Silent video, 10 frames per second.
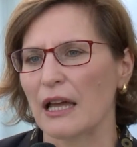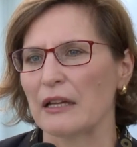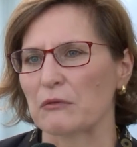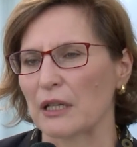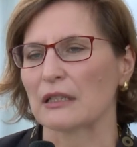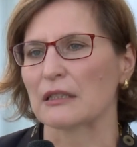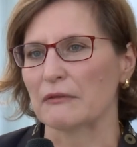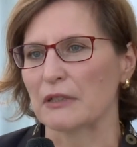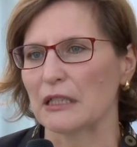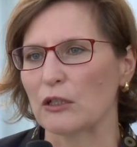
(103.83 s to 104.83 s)
at
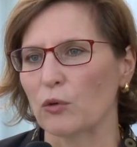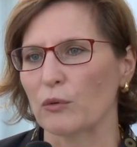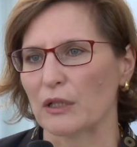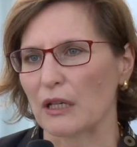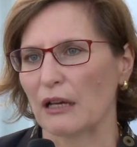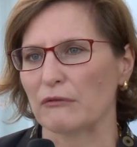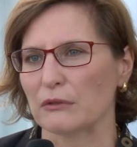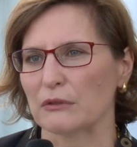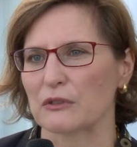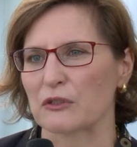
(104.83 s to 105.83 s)
relatively lower
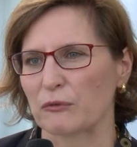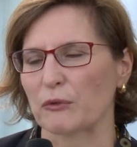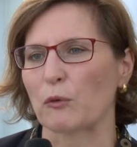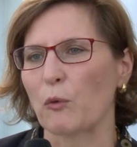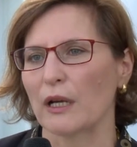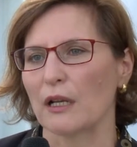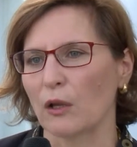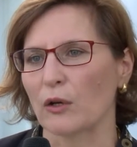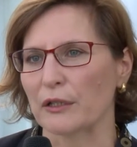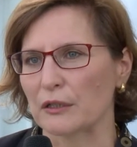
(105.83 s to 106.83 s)
levels for quite
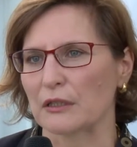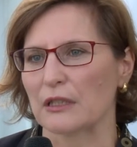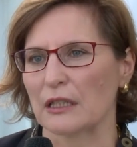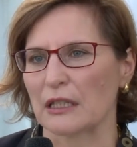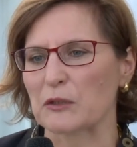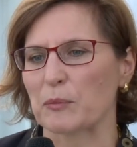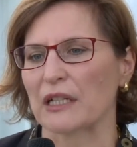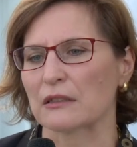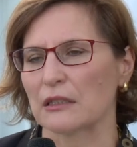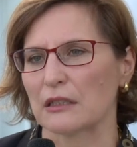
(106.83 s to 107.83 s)
longer than
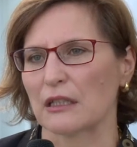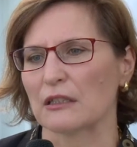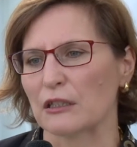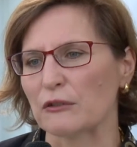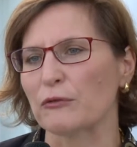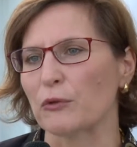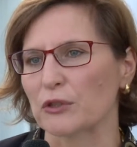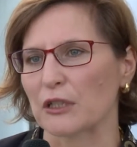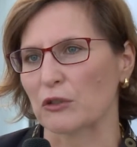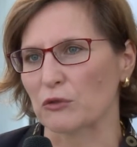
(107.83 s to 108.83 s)
expected, and
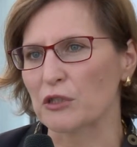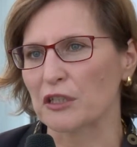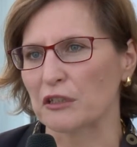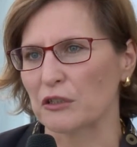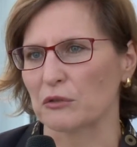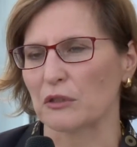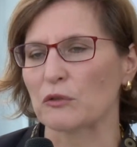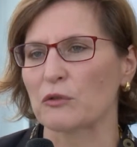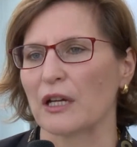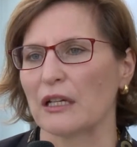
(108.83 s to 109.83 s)
therefore they continued the
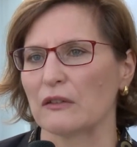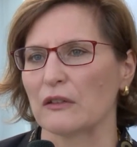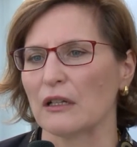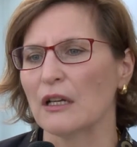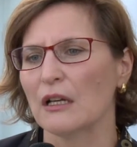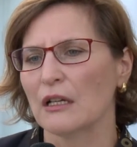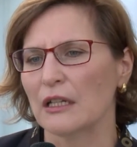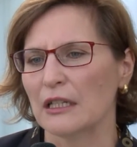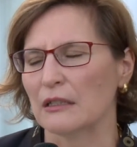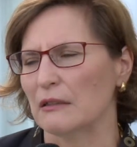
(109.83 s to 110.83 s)
trend,
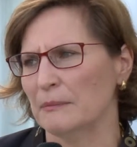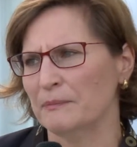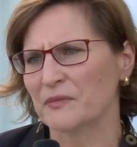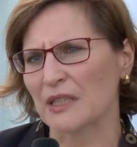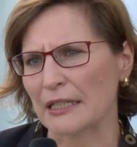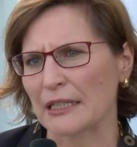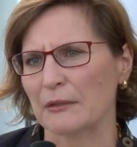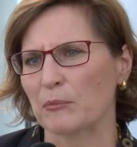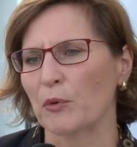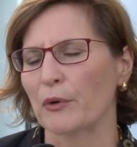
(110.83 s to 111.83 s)

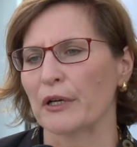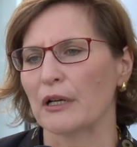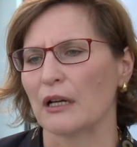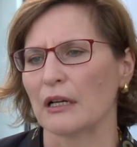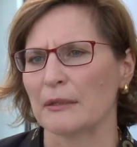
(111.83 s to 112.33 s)
taking more